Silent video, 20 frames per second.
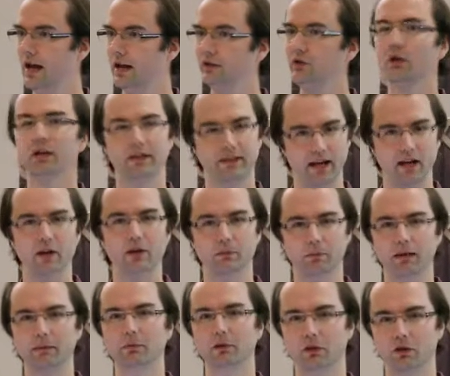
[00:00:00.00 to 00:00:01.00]
and you can tell
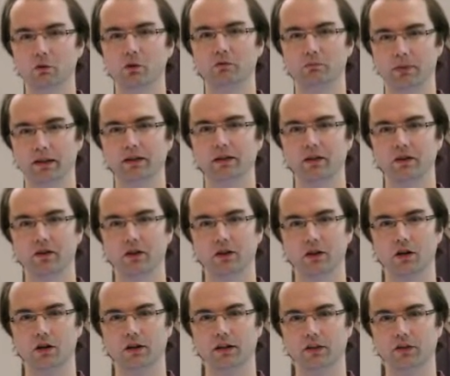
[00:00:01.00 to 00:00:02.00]
the people who have been there the
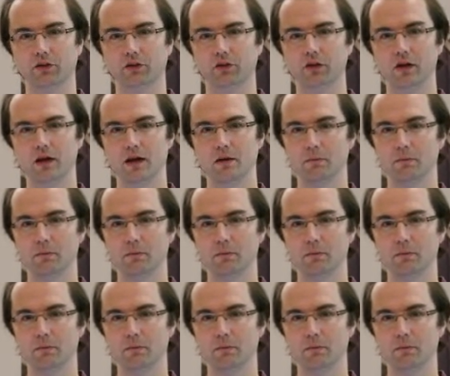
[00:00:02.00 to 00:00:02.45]
longest,